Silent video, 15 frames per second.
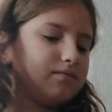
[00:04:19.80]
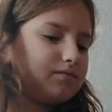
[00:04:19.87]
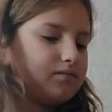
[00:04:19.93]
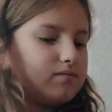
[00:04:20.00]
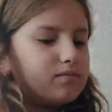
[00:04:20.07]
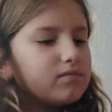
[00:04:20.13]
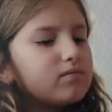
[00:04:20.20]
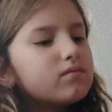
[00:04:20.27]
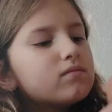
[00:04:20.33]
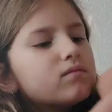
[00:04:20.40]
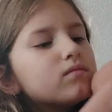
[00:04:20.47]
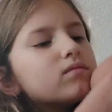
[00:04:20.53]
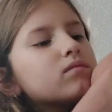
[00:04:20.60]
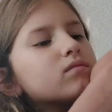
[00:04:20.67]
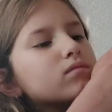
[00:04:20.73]

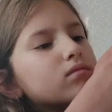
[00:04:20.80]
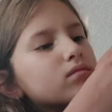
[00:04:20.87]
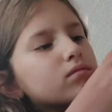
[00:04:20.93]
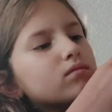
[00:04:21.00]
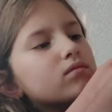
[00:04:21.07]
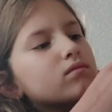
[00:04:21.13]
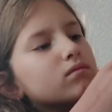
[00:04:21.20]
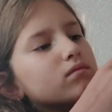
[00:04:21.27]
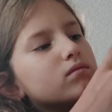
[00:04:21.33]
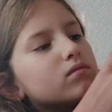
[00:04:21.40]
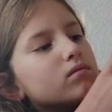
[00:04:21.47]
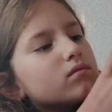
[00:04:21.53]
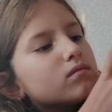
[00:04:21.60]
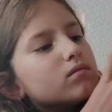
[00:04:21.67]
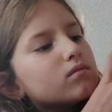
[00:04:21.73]

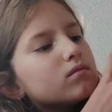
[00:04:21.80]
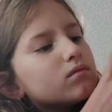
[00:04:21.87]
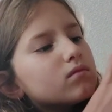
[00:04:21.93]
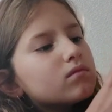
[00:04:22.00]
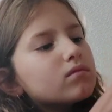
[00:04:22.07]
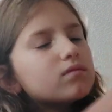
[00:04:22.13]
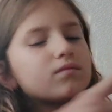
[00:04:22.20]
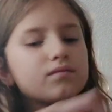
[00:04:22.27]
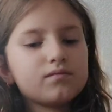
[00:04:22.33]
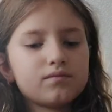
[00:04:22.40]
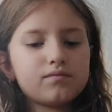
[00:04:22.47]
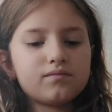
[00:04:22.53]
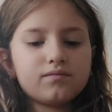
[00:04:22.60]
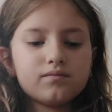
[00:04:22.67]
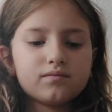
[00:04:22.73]

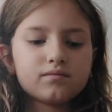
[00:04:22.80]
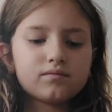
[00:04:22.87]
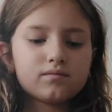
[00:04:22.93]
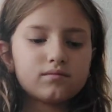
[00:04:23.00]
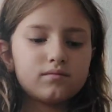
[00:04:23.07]
No one is speaking in this clip.